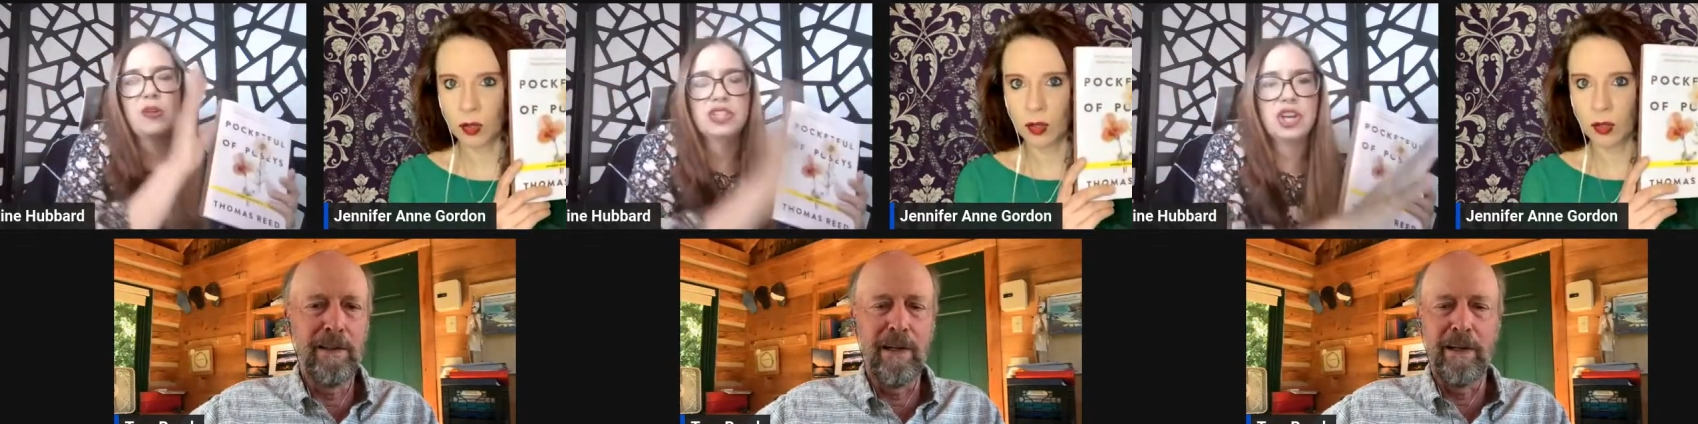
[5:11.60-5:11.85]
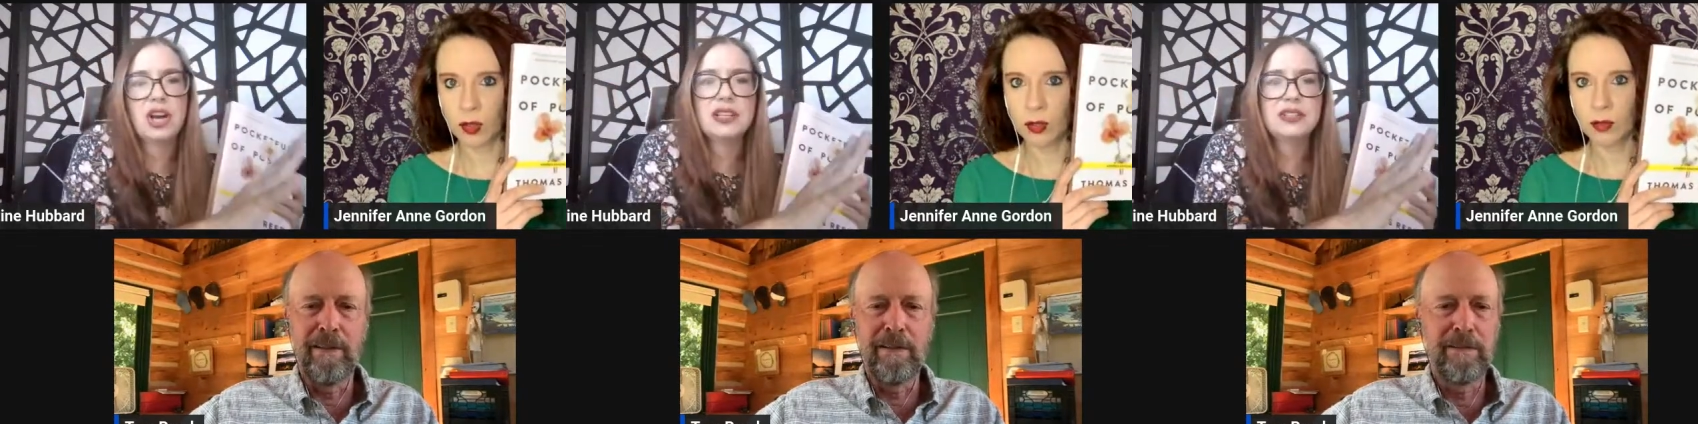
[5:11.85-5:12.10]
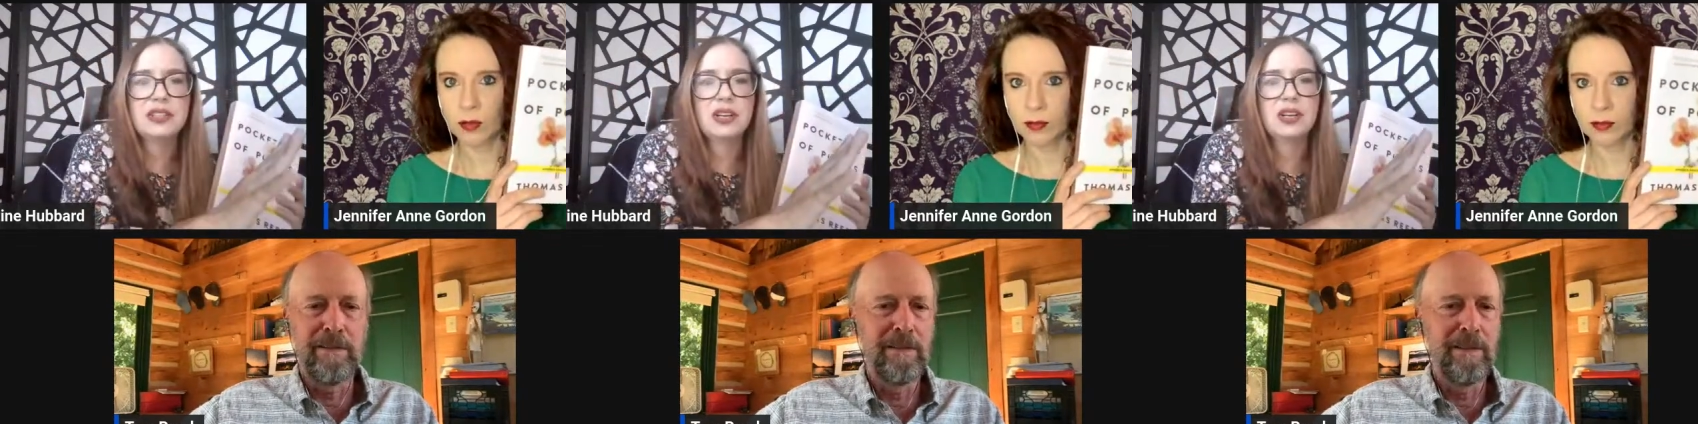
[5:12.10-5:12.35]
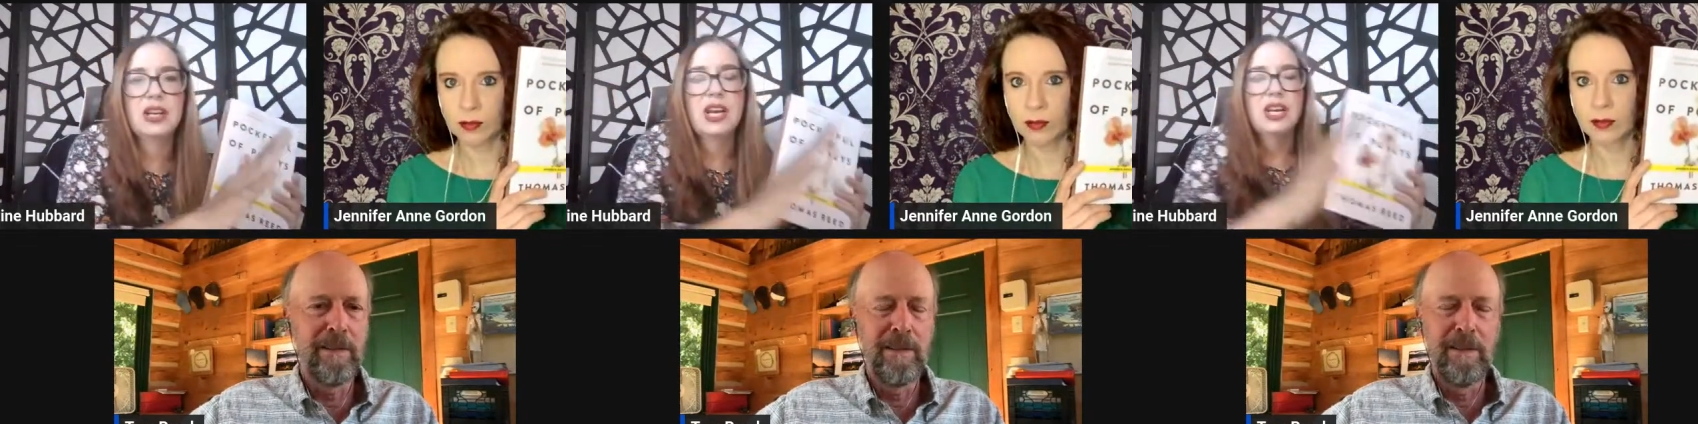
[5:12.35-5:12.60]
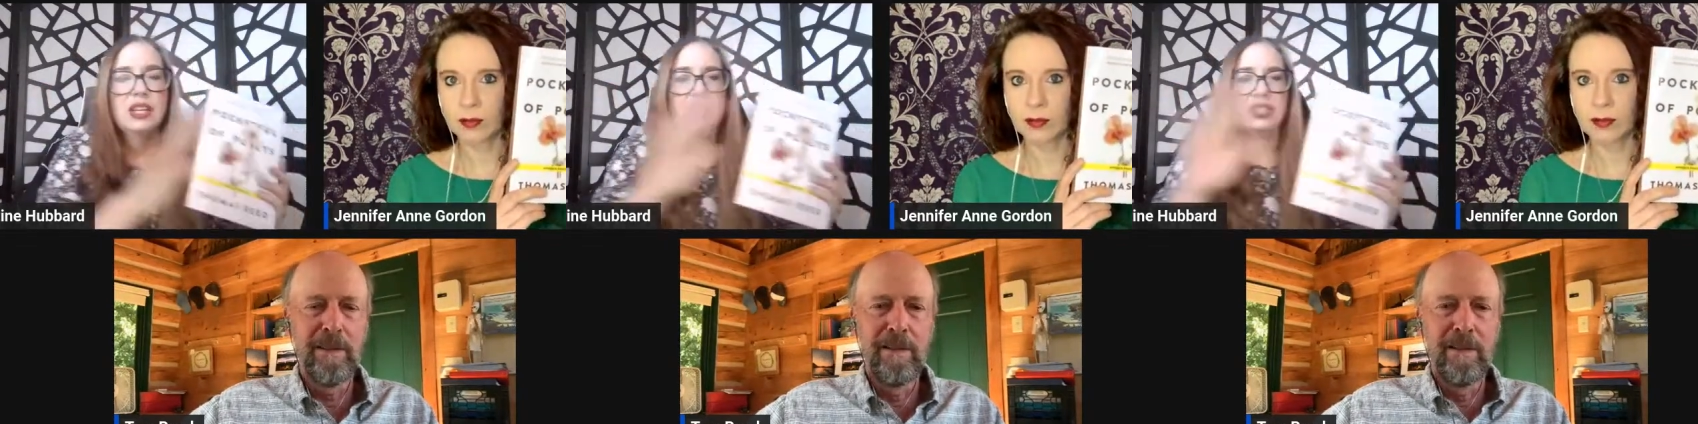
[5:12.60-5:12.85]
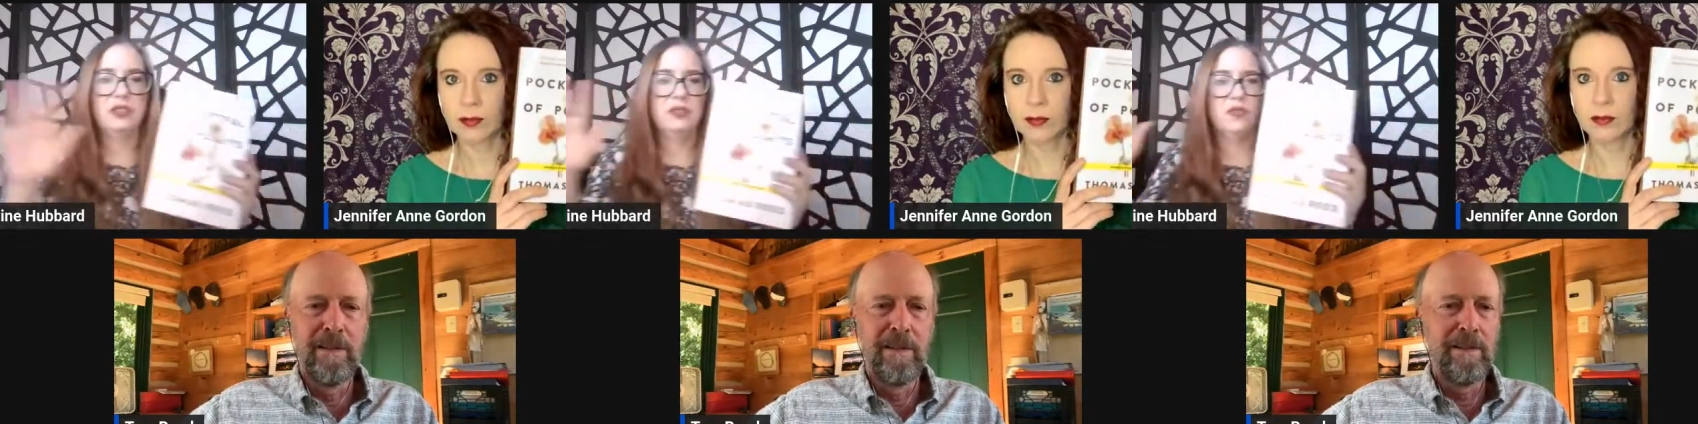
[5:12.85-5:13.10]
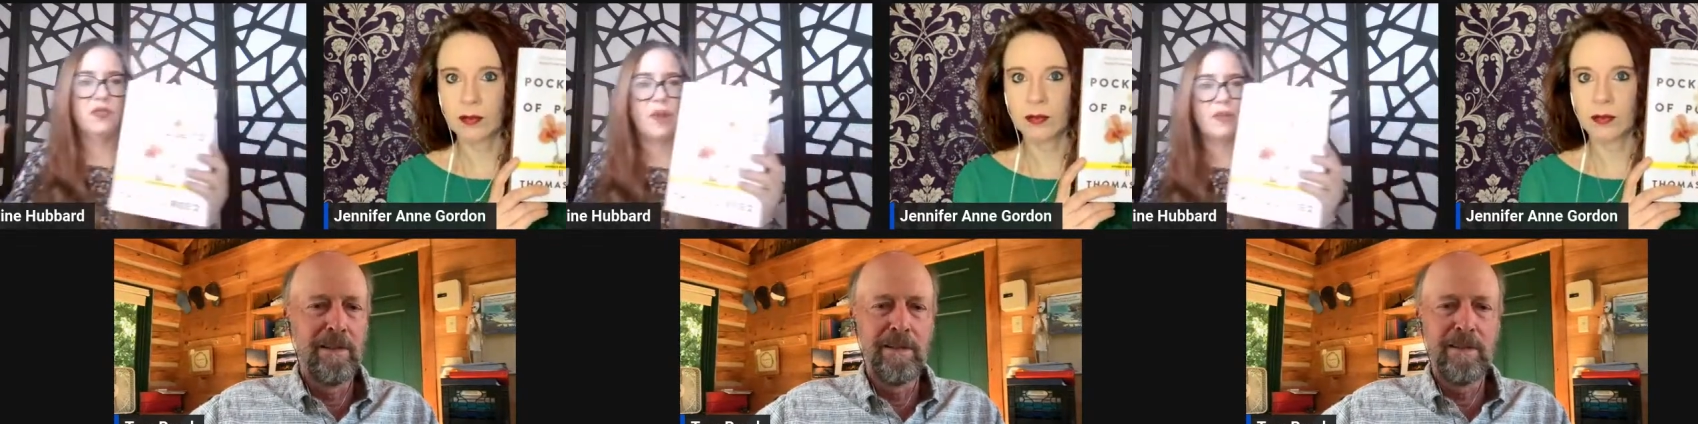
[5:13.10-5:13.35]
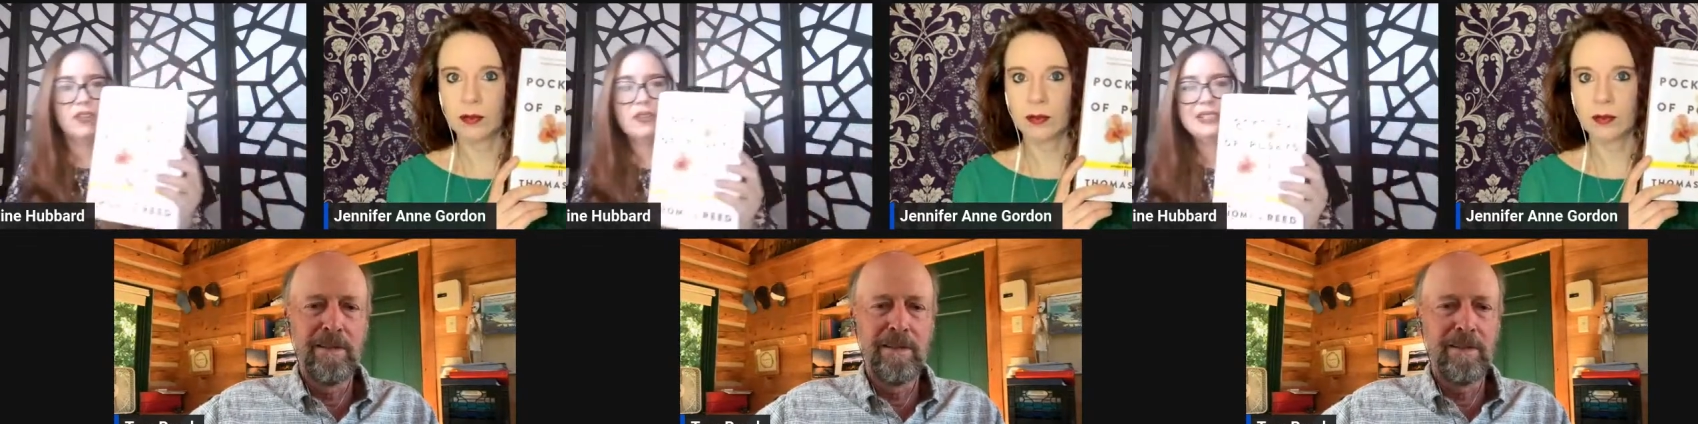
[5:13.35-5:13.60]
Speaker 1: yeah. chaucer to
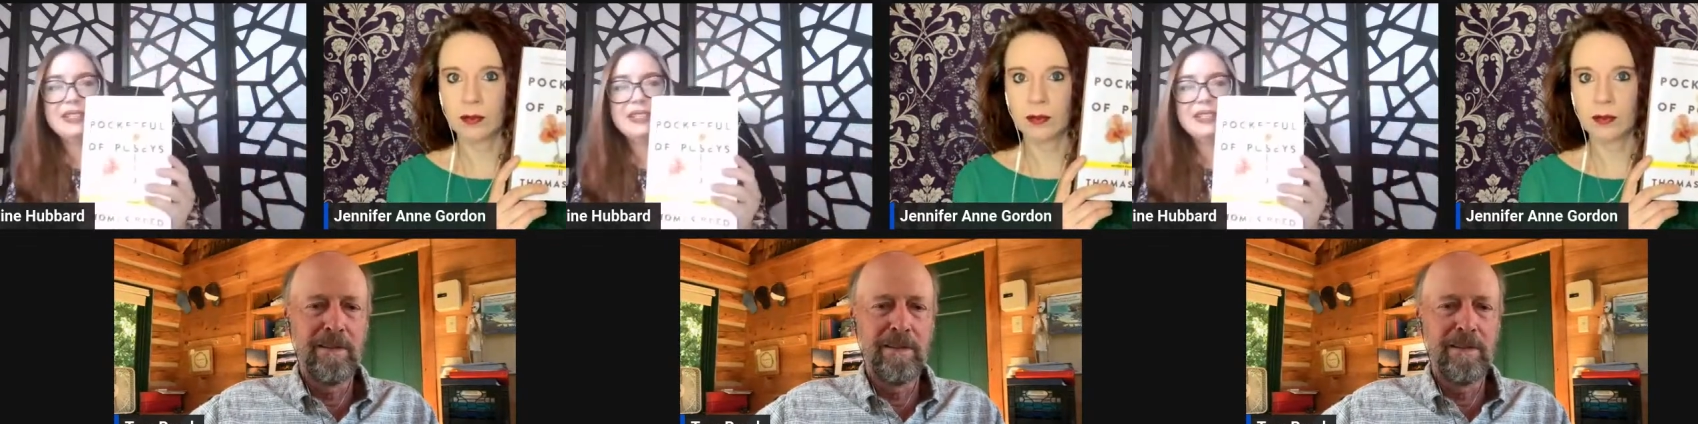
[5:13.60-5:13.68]
robert louis